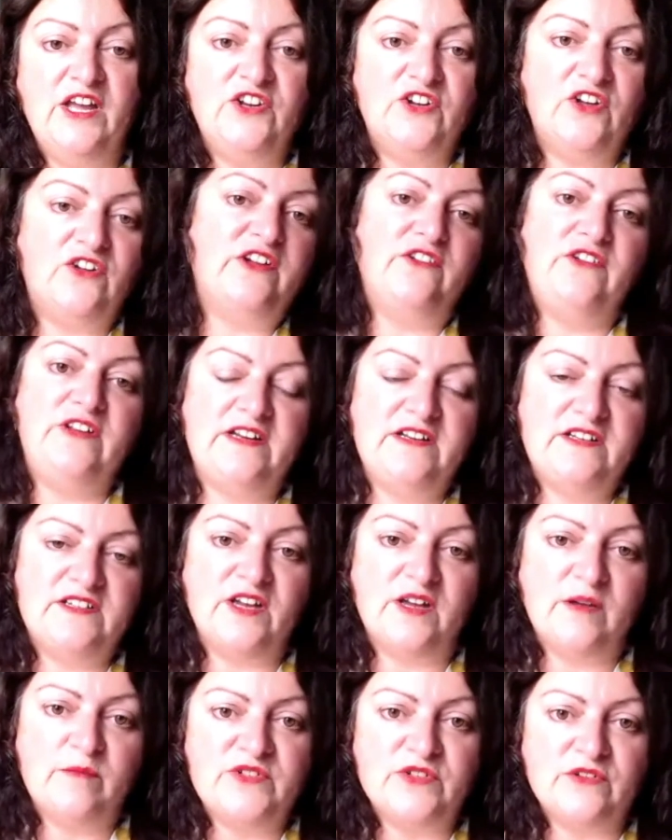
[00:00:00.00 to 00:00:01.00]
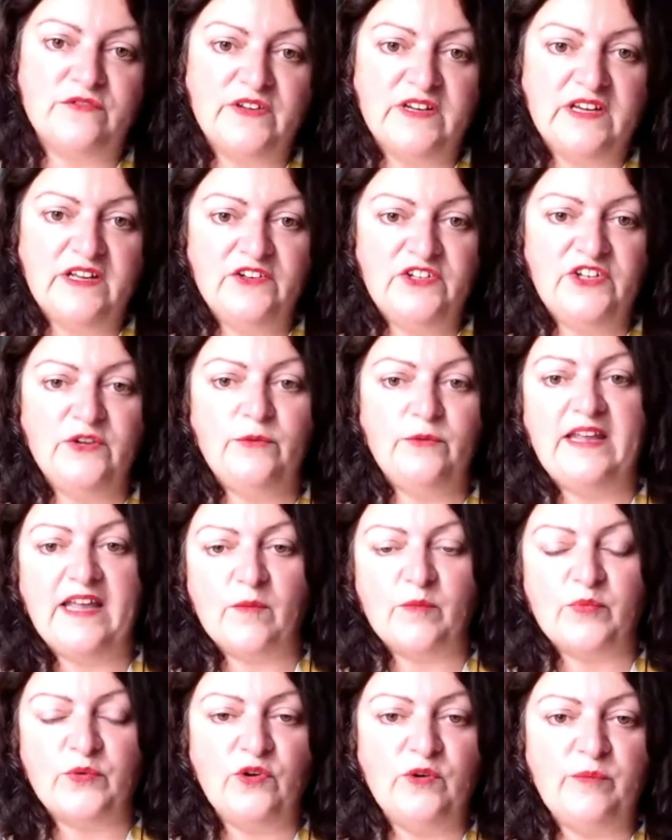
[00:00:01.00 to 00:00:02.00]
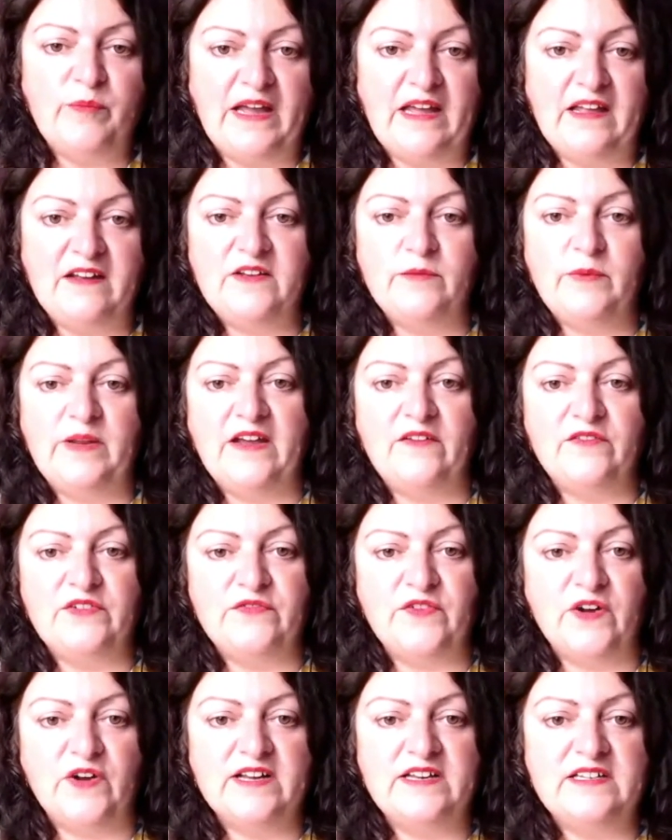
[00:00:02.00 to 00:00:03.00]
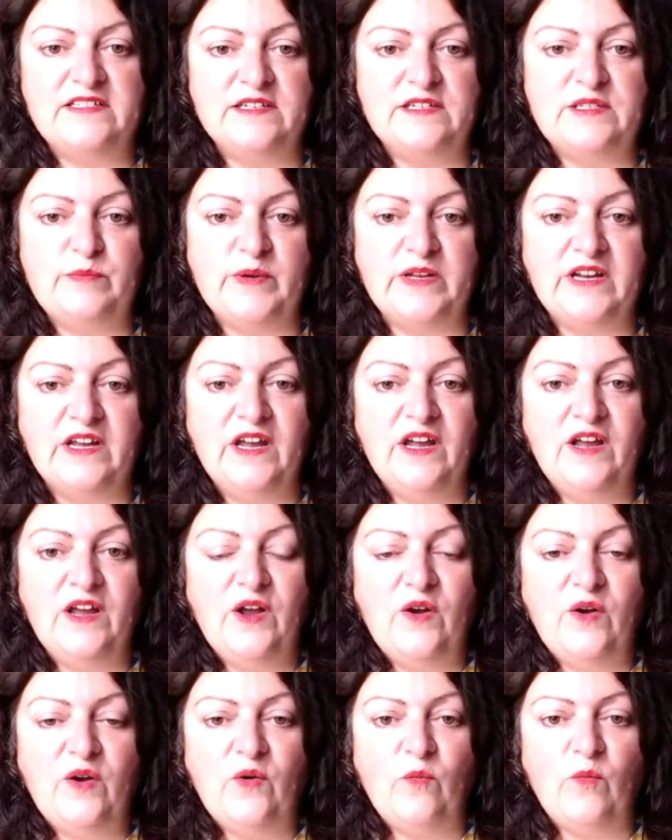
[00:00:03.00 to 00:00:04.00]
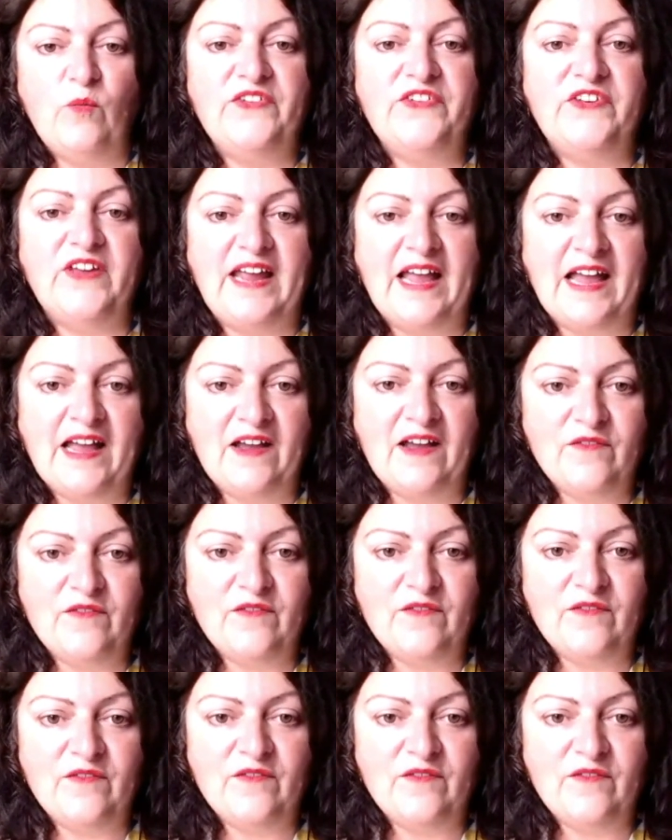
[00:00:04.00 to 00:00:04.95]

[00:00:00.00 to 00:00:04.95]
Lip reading: not only in terms of do we get broadband, do we have devices, but once I have them, can